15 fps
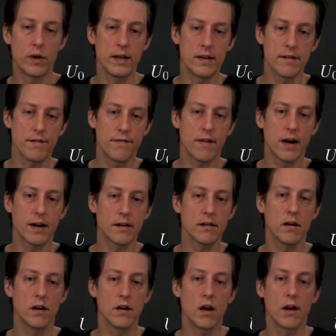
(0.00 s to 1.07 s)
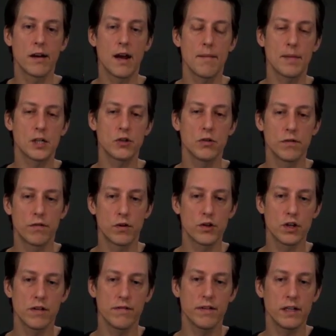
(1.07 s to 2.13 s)
define a non-dimensional
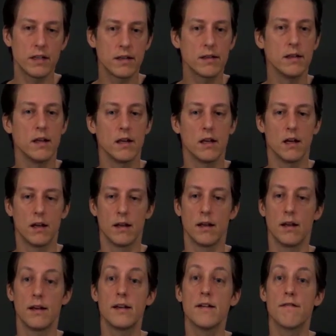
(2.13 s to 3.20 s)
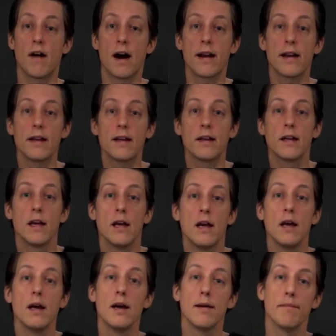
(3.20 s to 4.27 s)
version of it, dividing
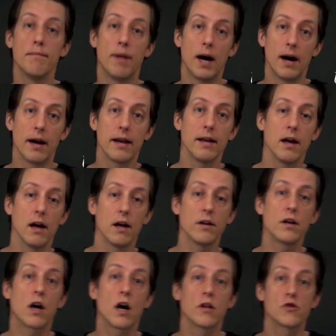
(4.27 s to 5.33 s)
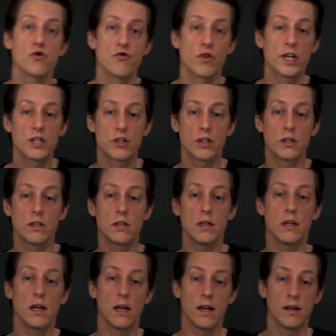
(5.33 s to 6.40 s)
by the
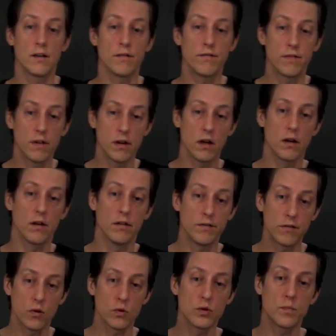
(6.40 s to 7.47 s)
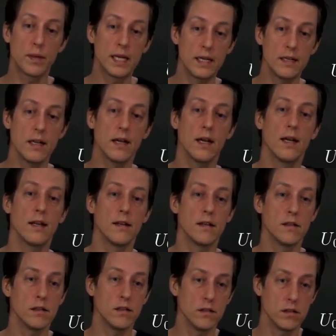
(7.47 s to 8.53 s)
concentration and the flow speed
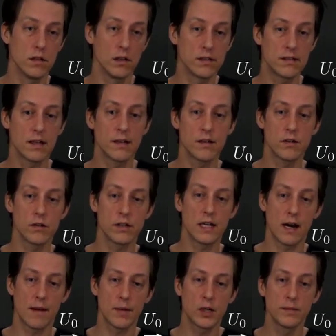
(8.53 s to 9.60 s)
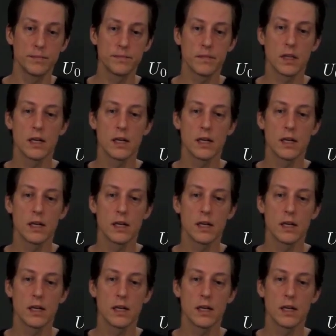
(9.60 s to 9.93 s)
and the cylinder diameter.